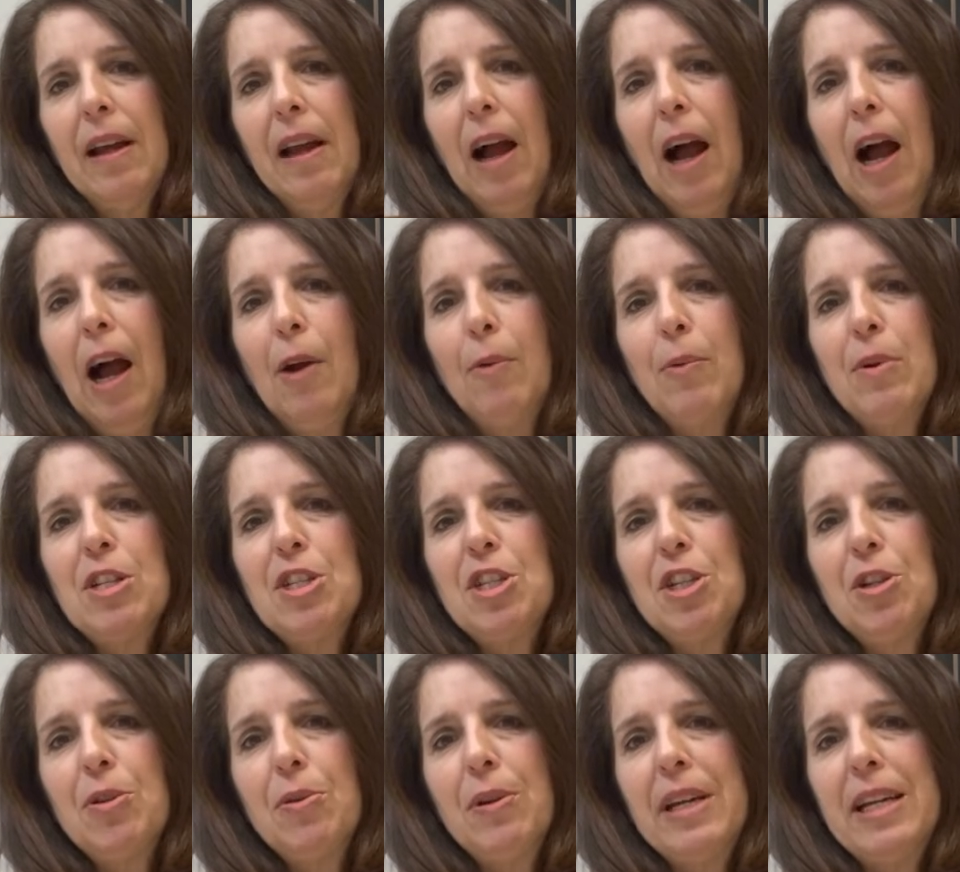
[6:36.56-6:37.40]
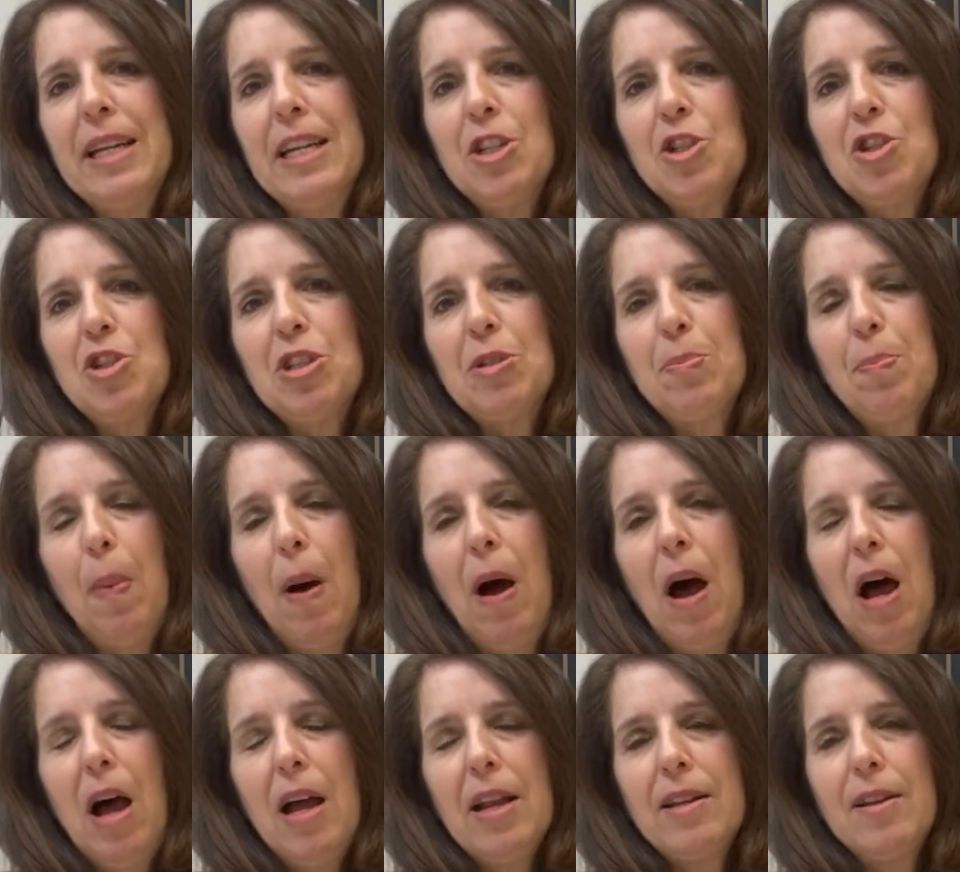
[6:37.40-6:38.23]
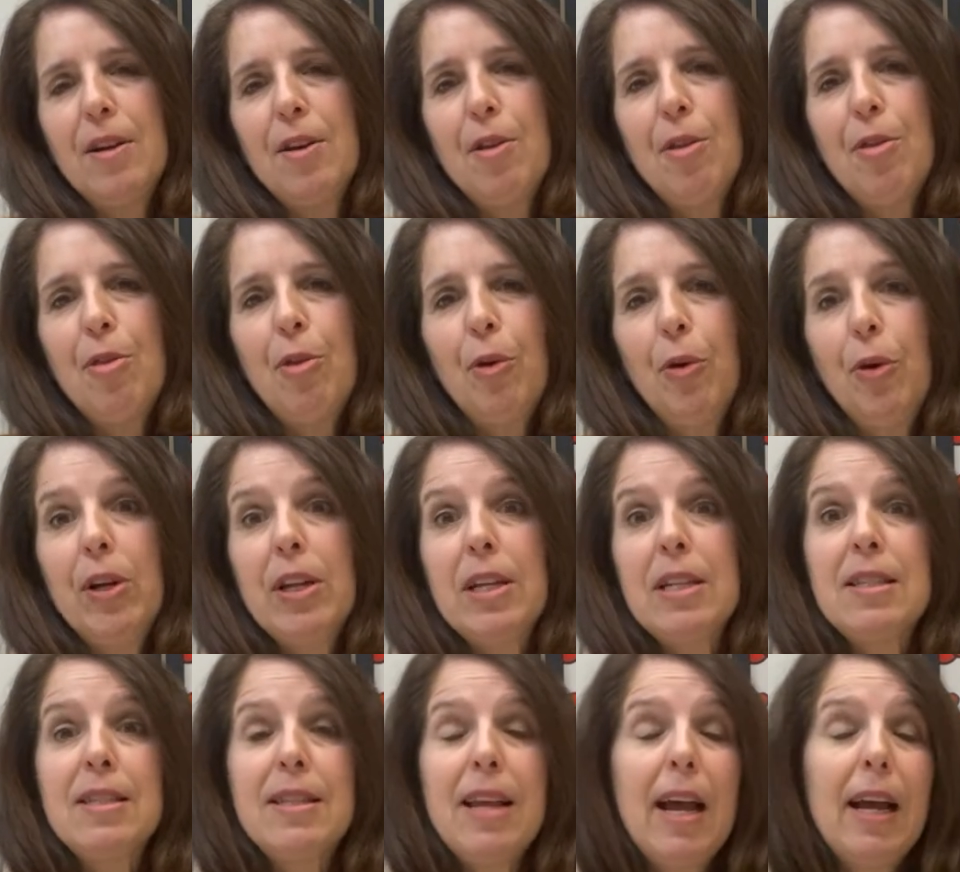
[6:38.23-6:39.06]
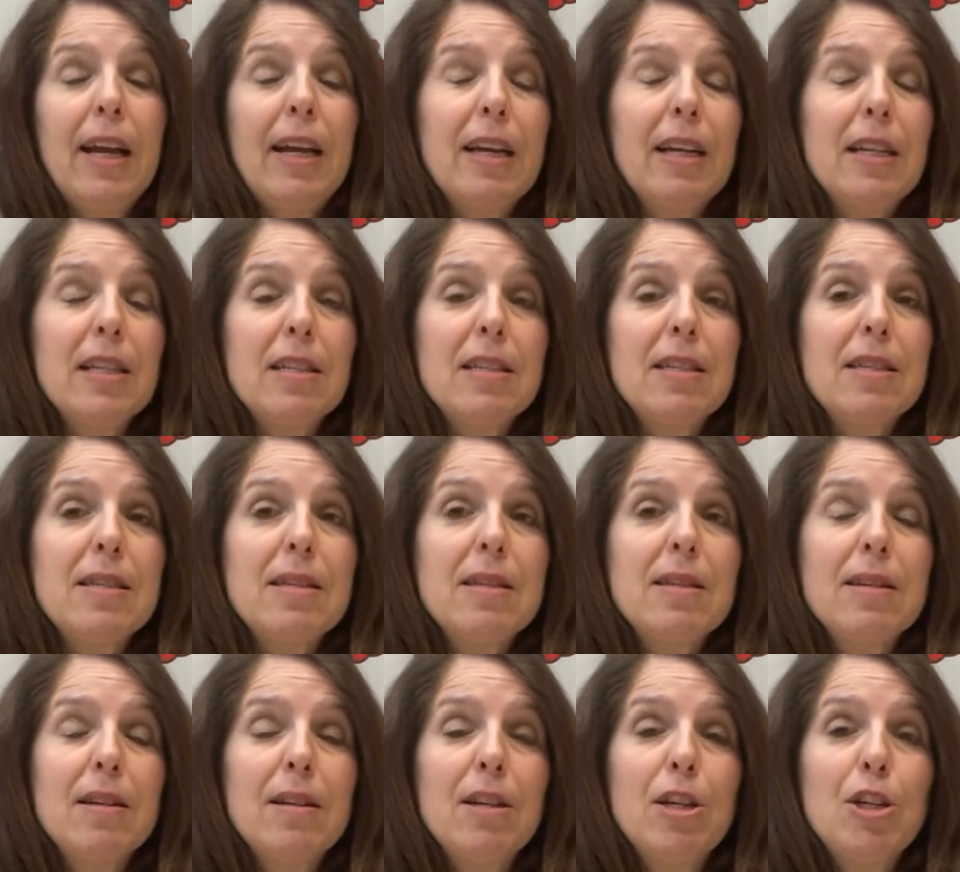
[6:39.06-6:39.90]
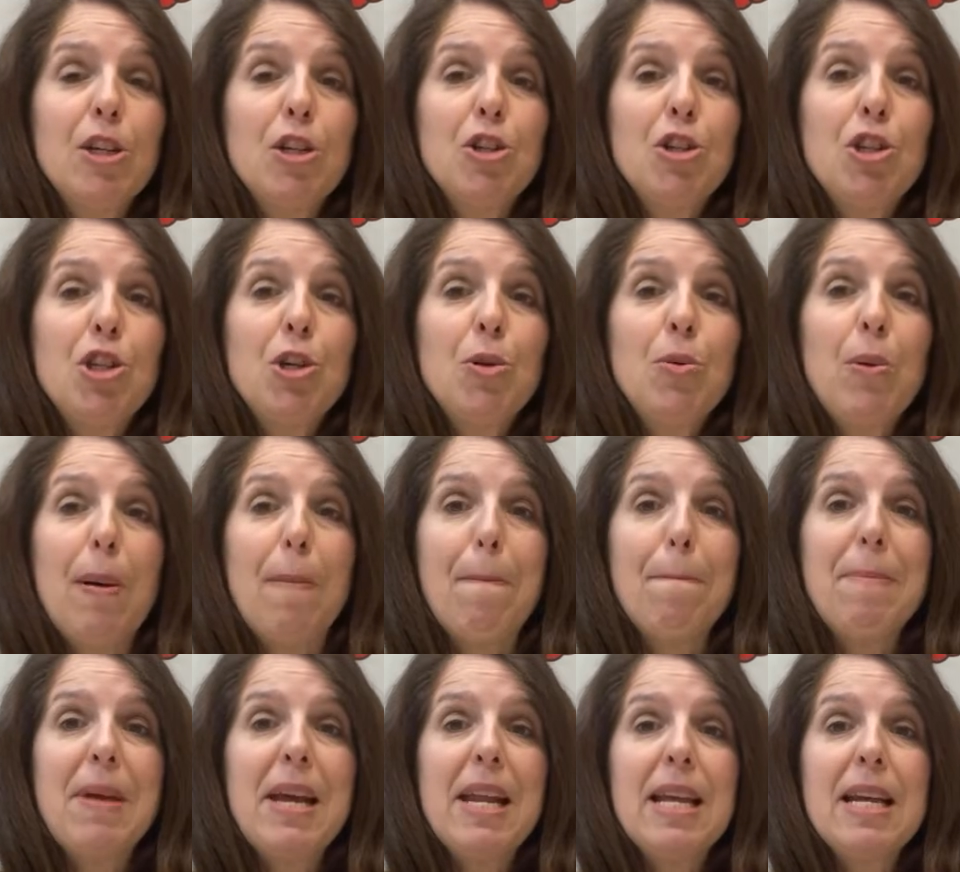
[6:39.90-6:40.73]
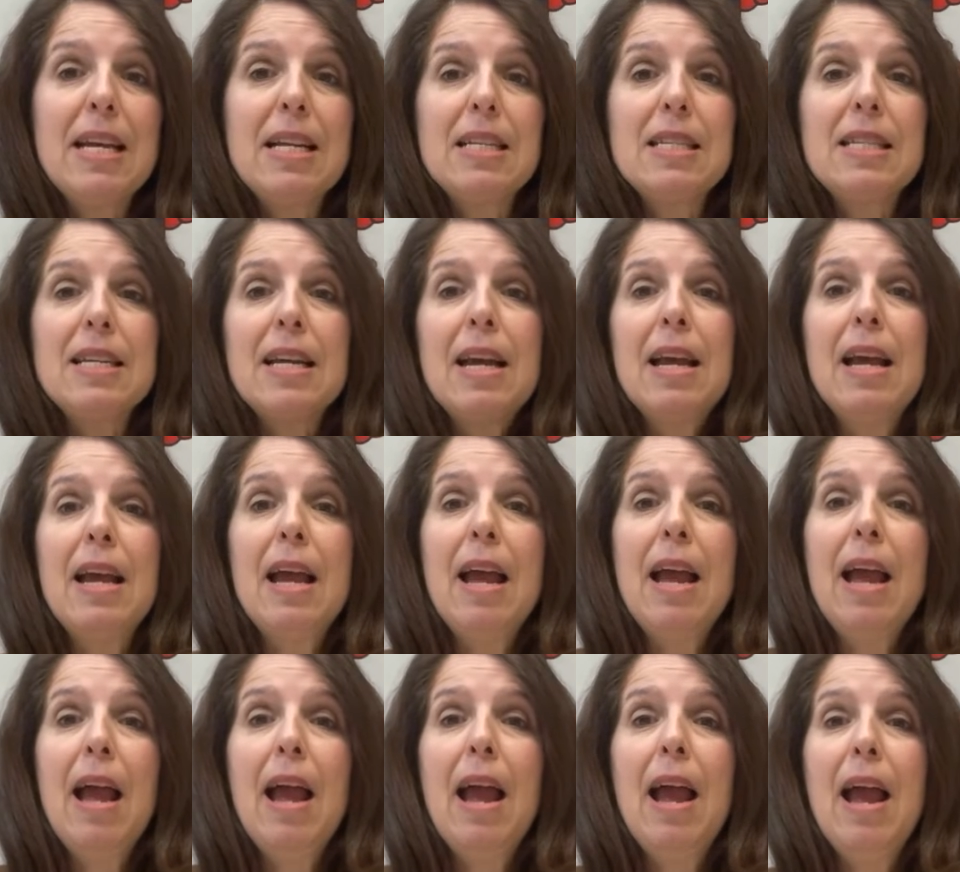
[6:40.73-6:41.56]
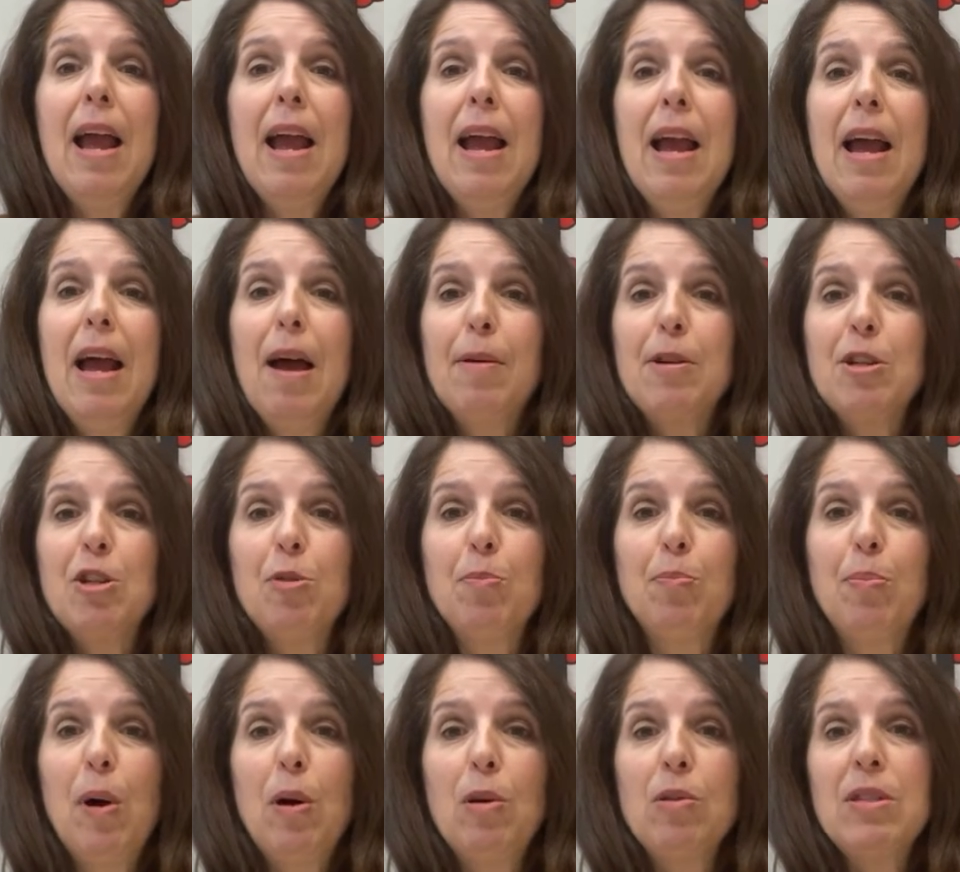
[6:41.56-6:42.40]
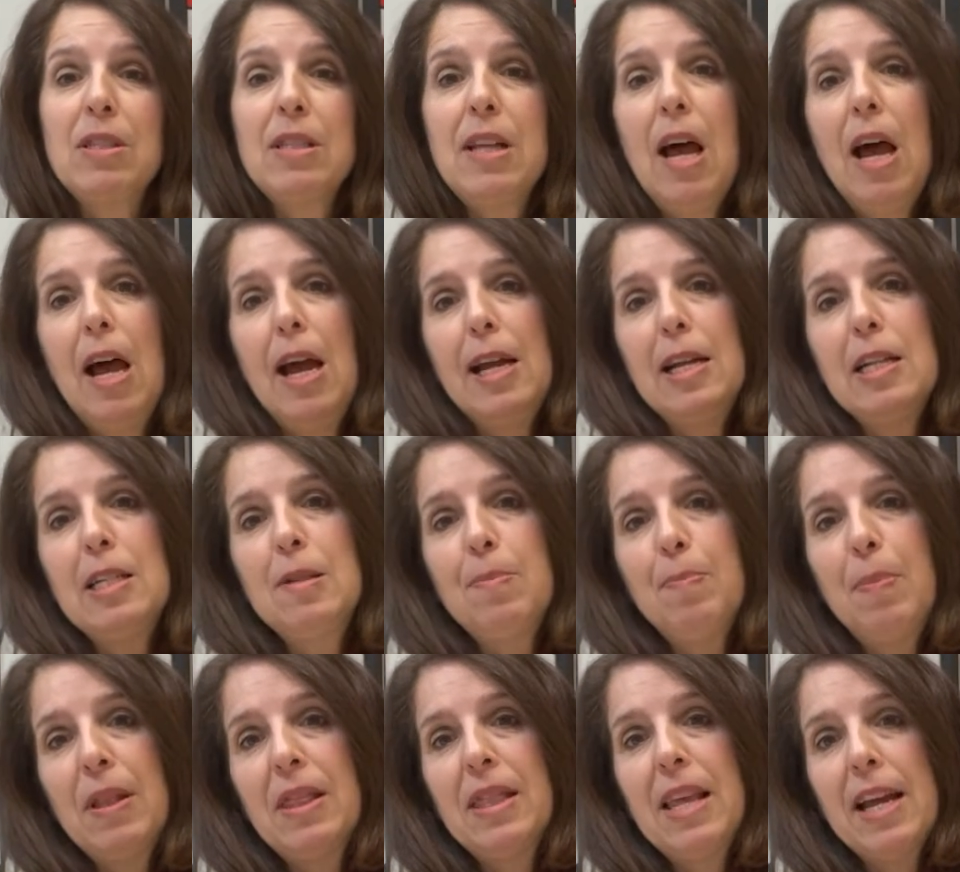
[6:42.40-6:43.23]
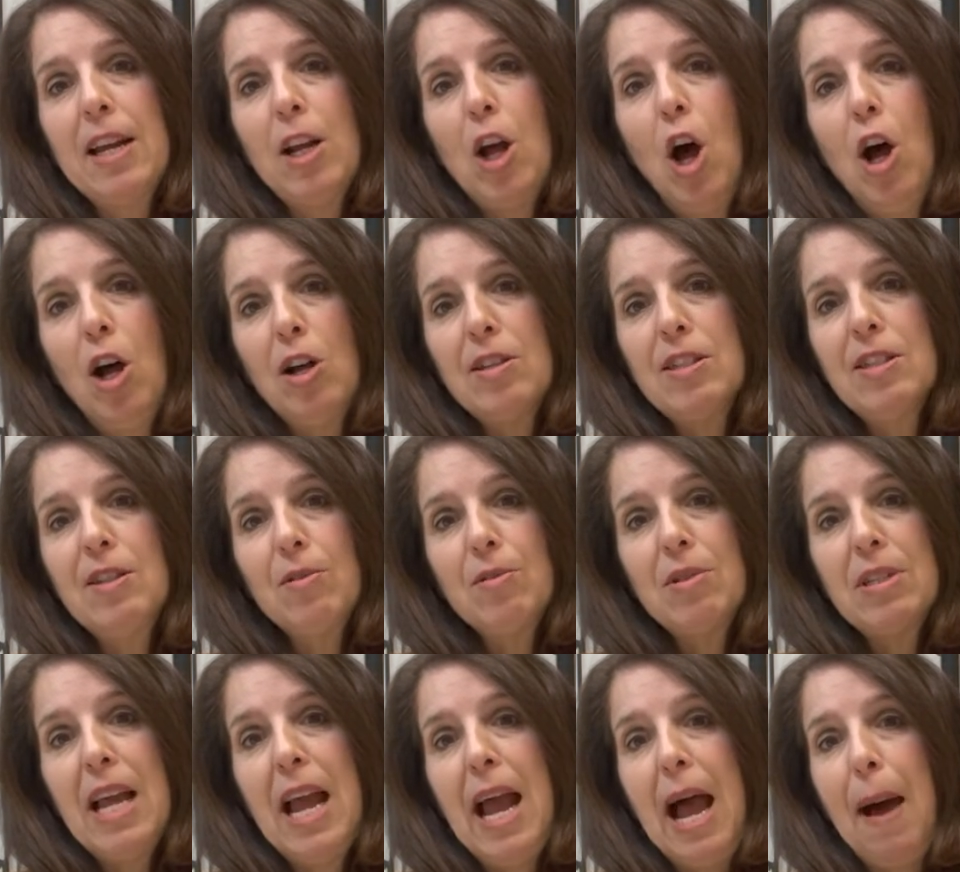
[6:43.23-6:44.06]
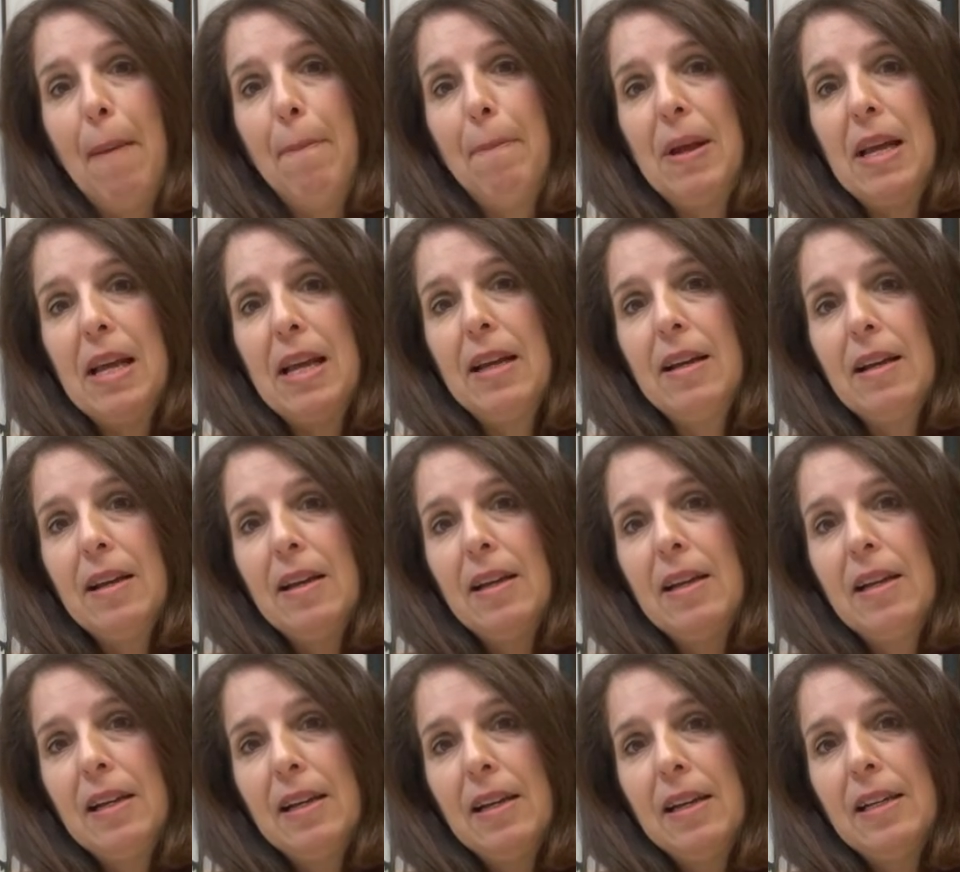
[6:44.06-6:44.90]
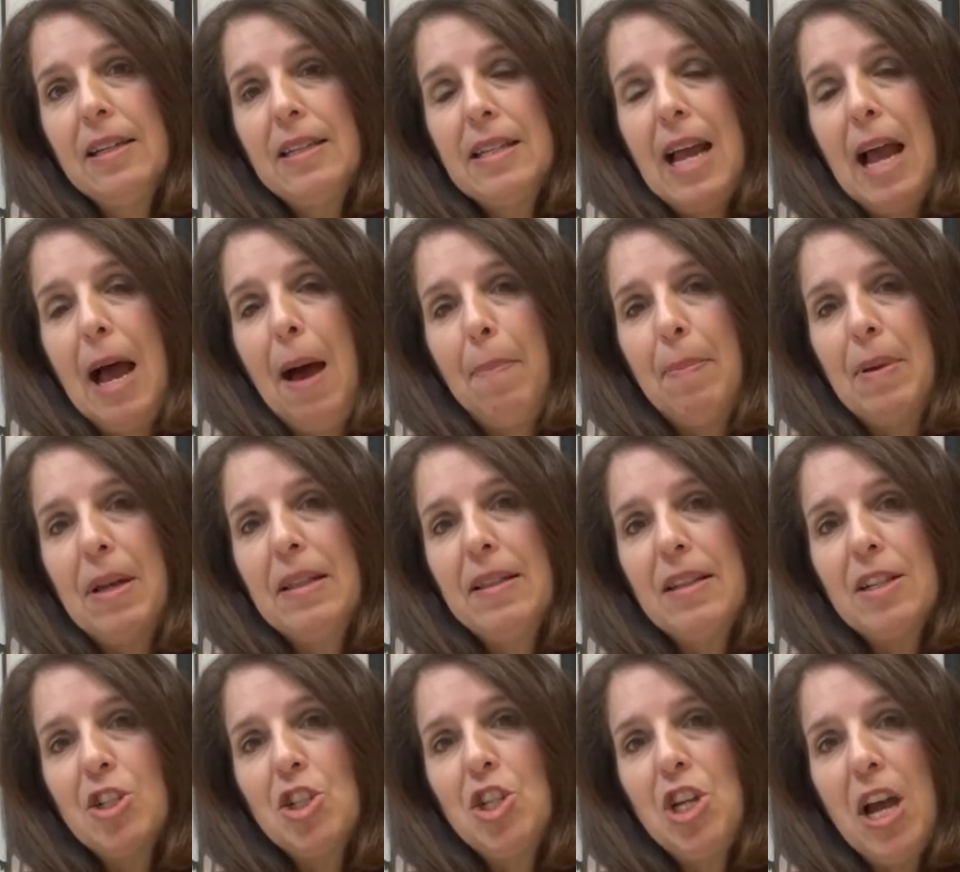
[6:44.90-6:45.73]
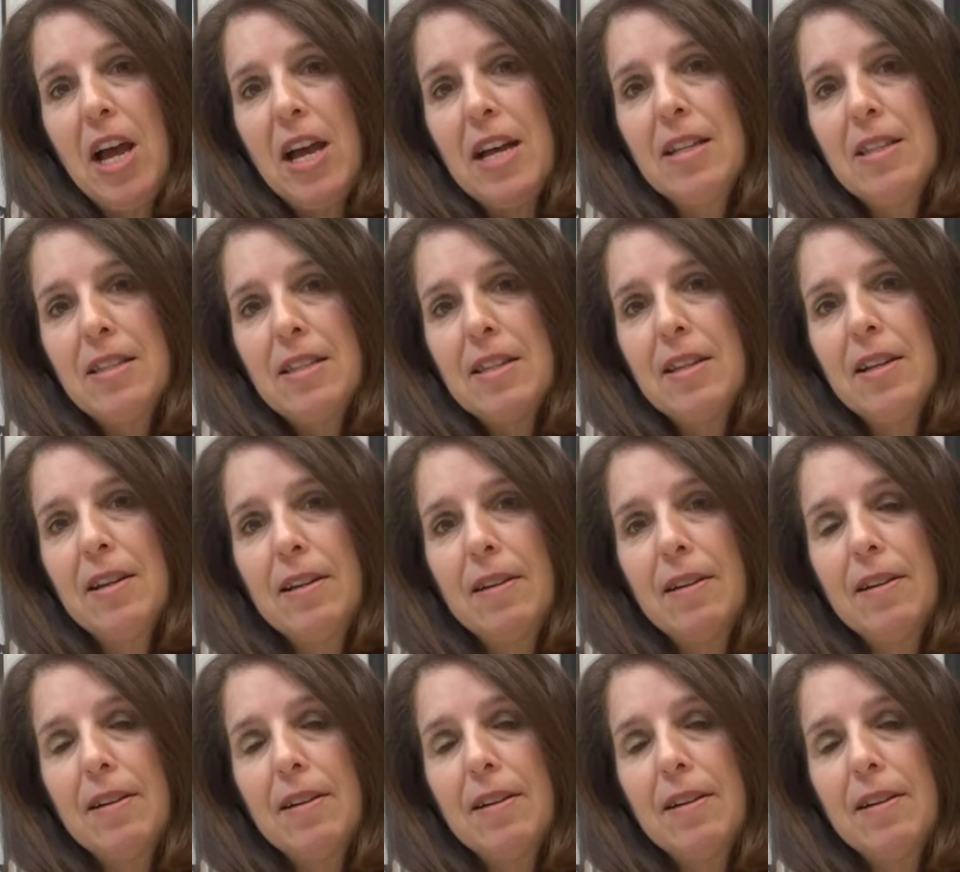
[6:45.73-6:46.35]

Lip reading: I would do each spot 30 seconds to a minute and do both sides, but then also tapping the chest.